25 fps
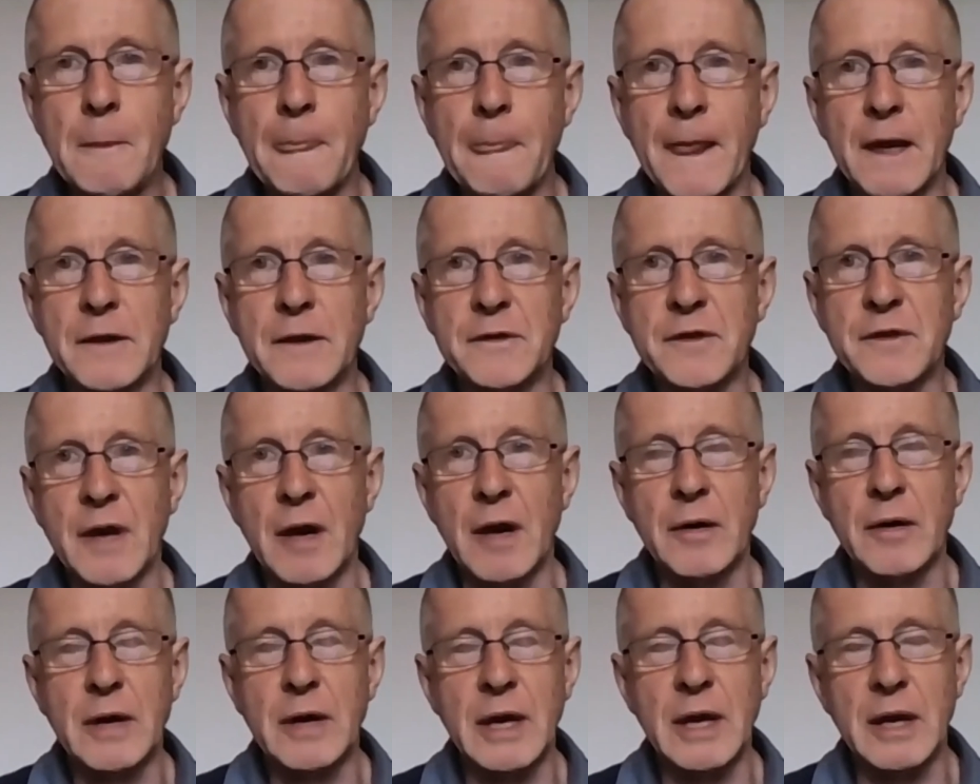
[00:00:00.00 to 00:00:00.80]
So
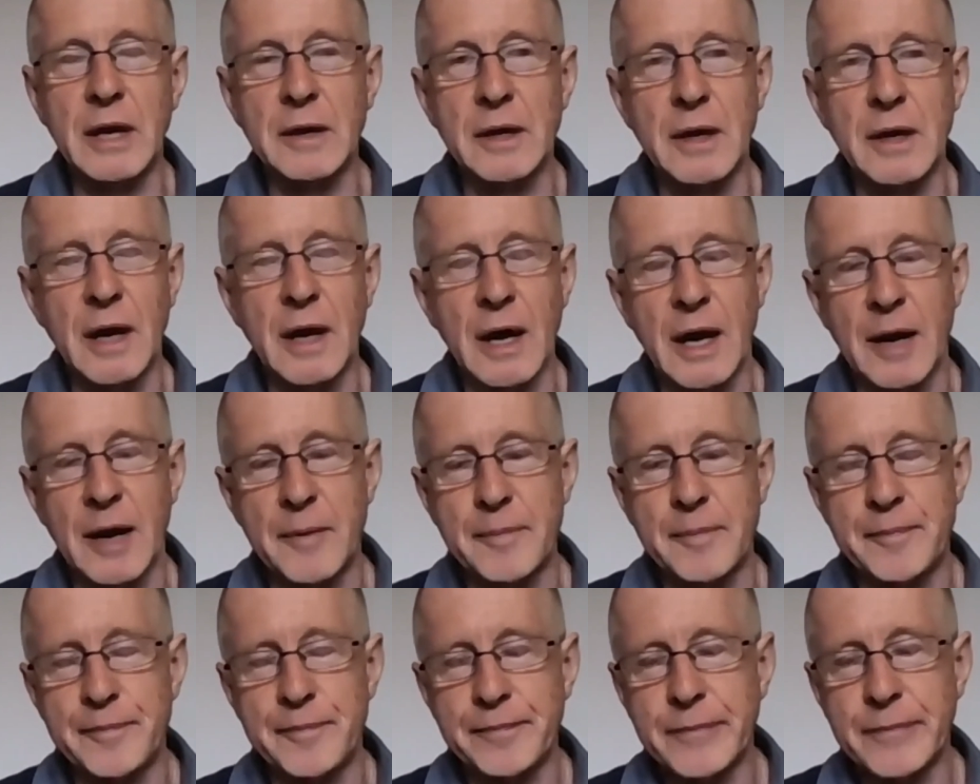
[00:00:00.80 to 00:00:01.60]
he
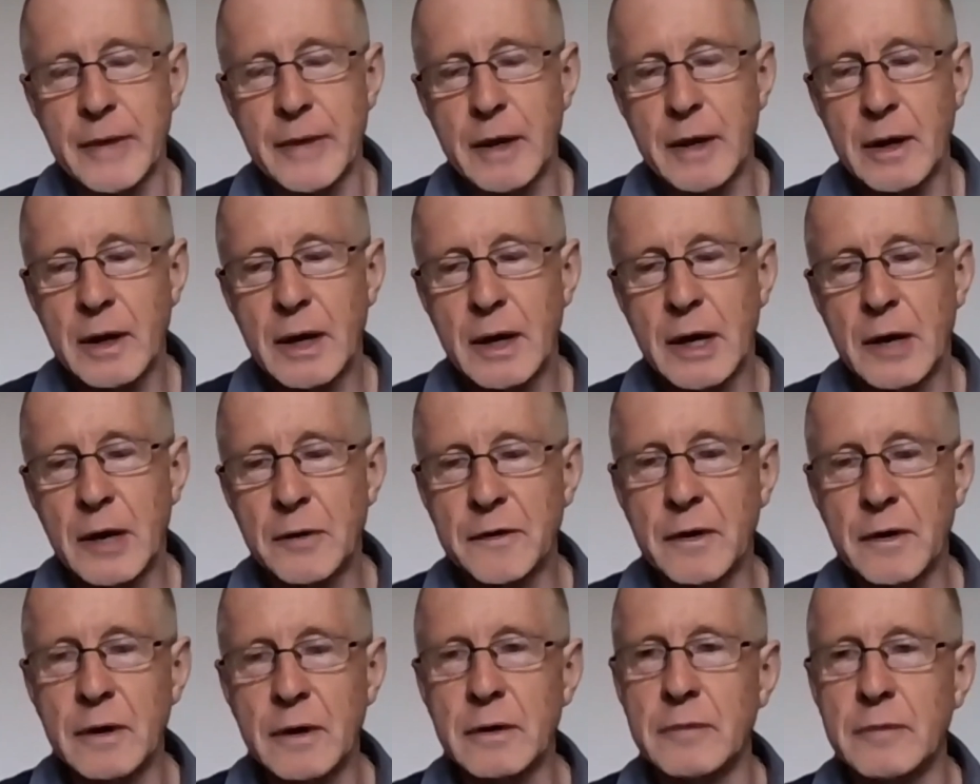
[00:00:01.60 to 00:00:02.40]
was
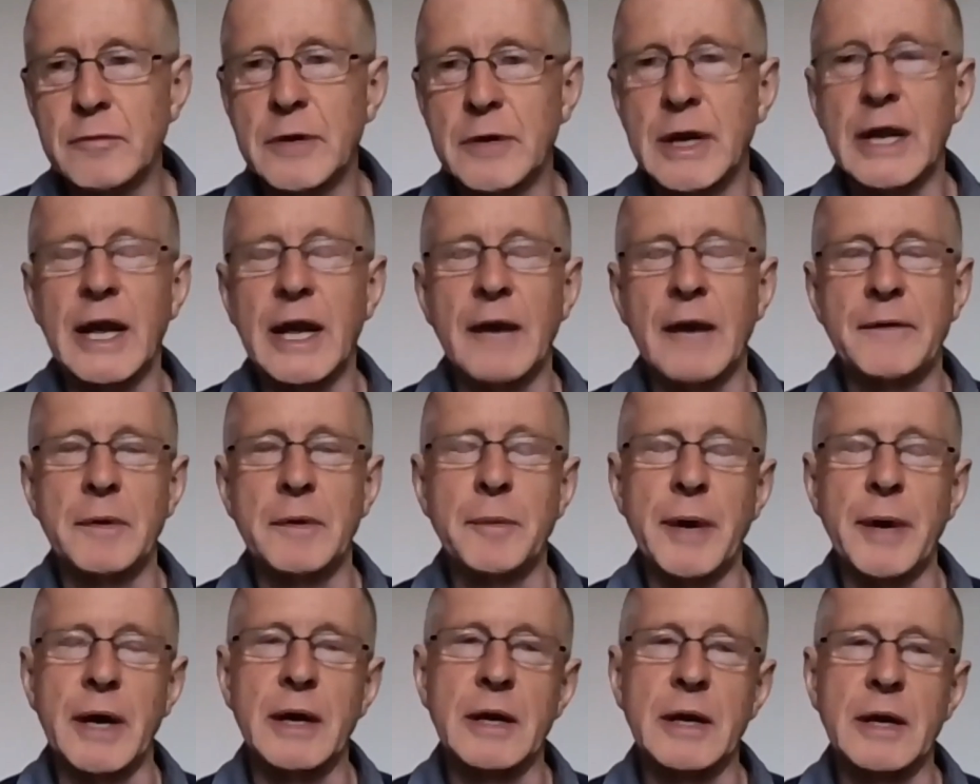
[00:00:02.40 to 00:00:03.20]
on really heavy
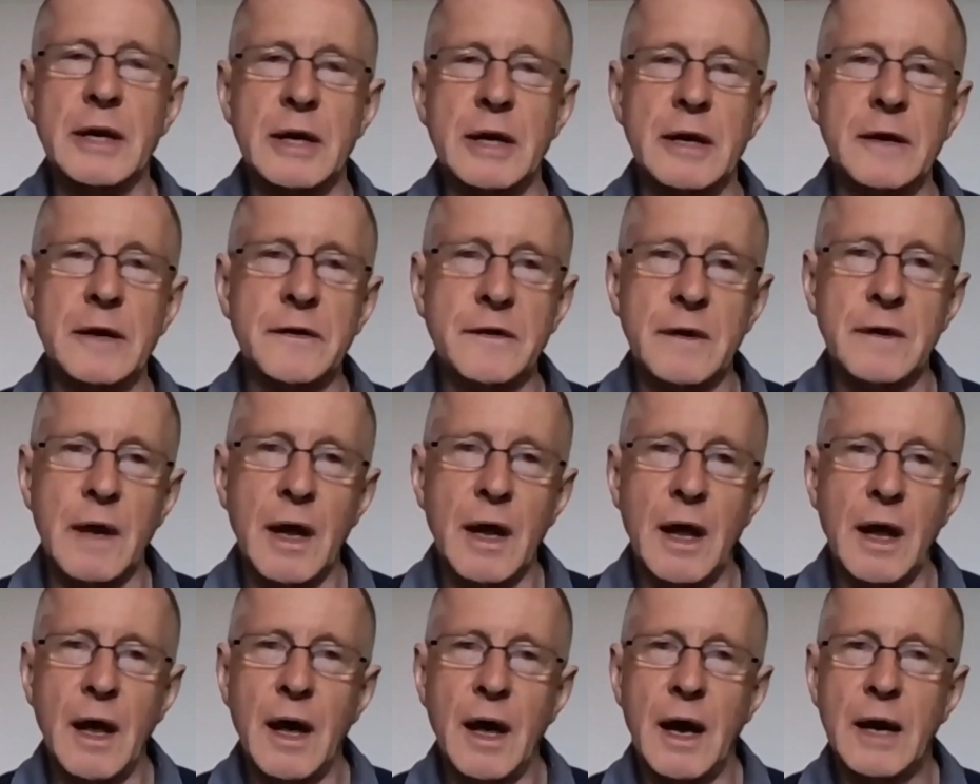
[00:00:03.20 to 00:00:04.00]
painkillers,
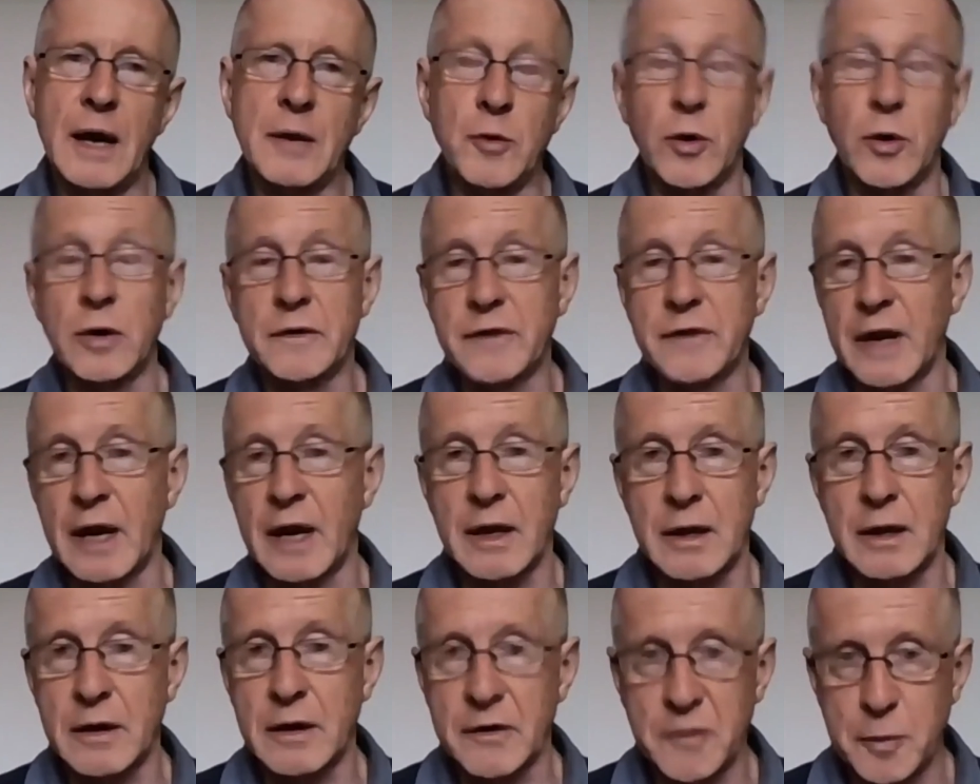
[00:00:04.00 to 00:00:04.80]
and he walked out of
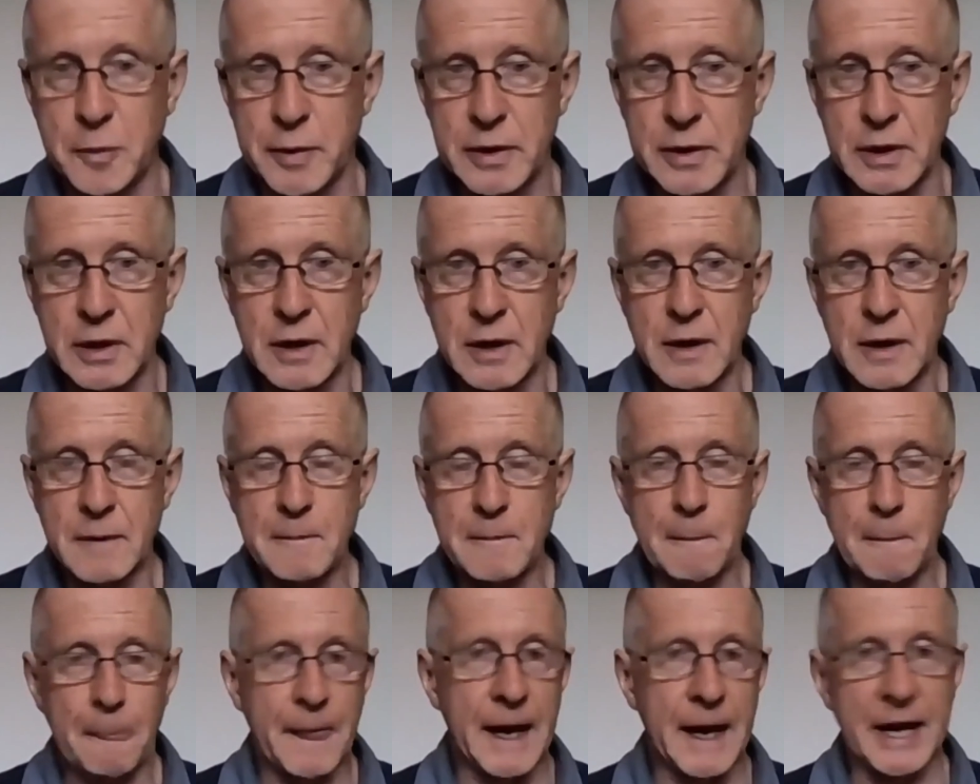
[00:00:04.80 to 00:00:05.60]
the hospital,
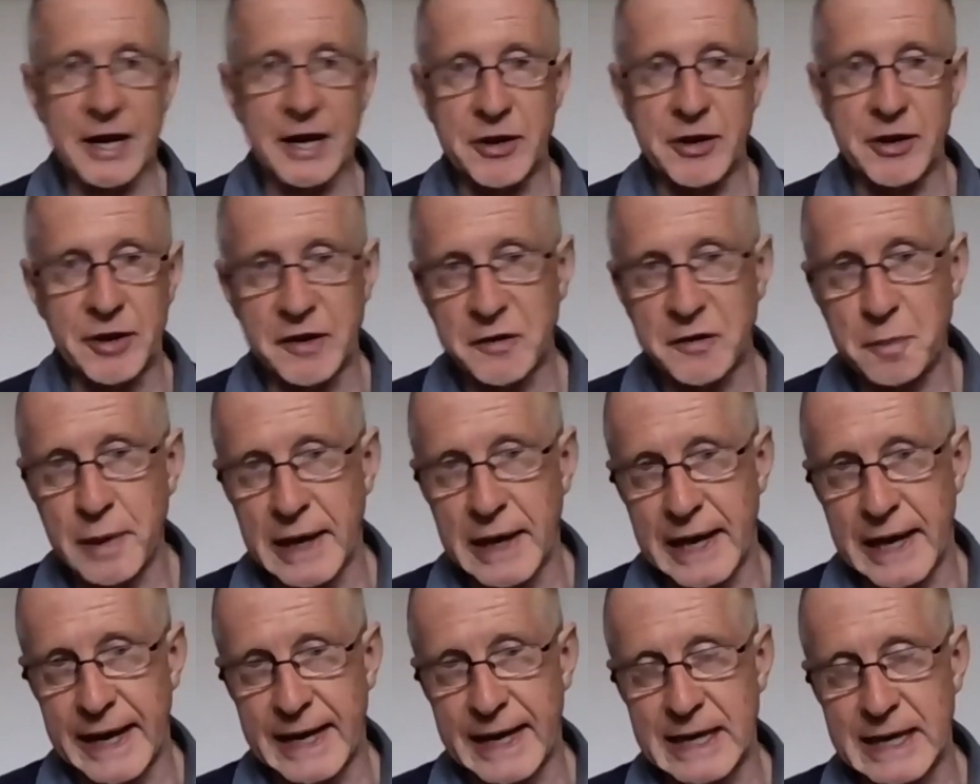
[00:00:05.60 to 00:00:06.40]
and he got his
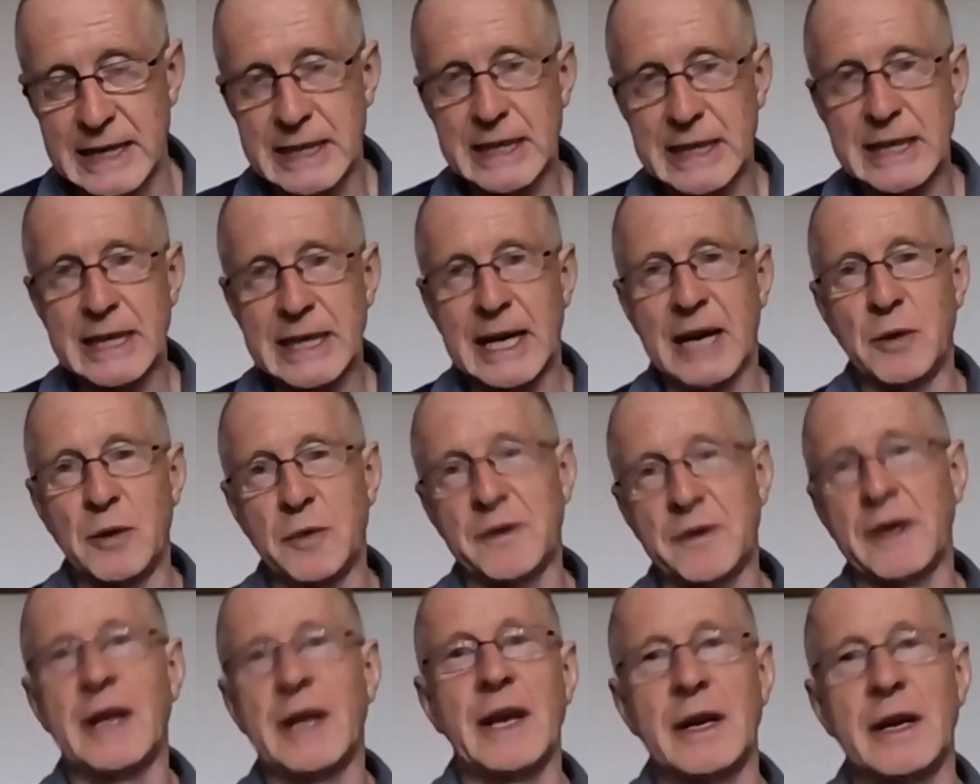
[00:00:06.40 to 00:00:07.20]
plane, and was
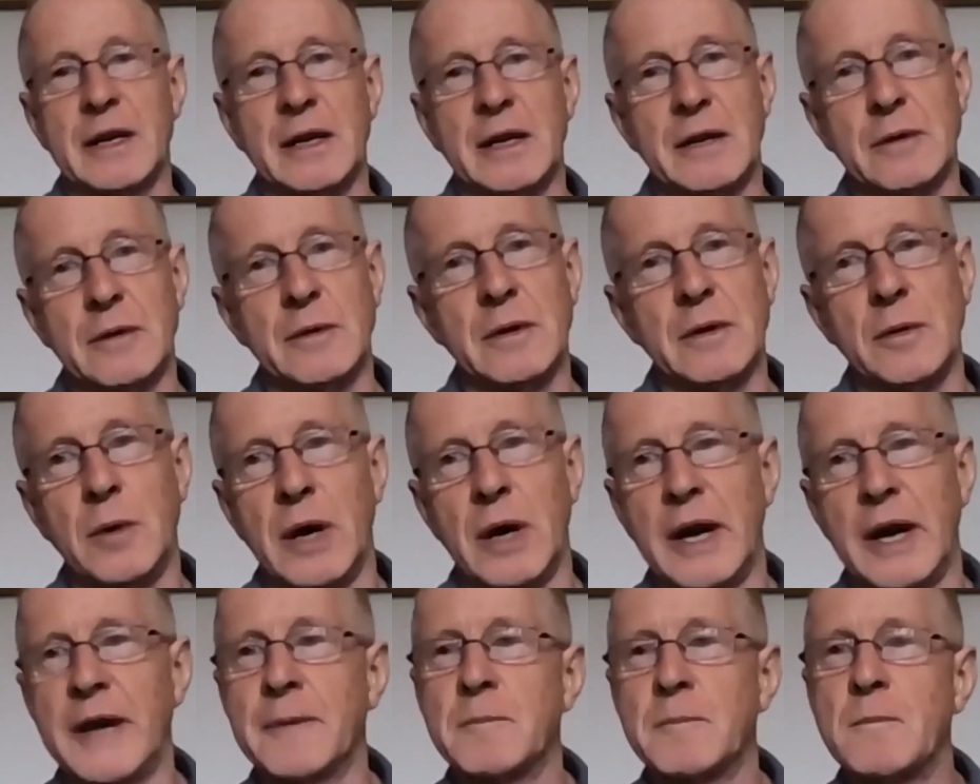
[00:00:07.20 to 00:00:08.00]
in agony all the
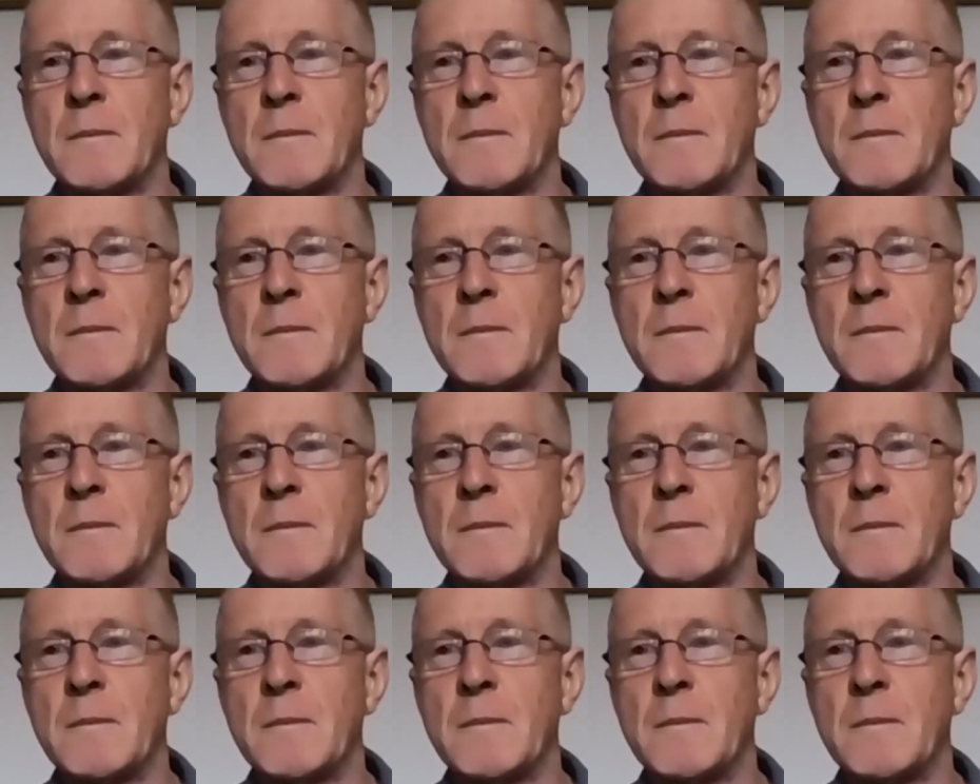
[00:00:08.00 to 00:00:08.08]
way.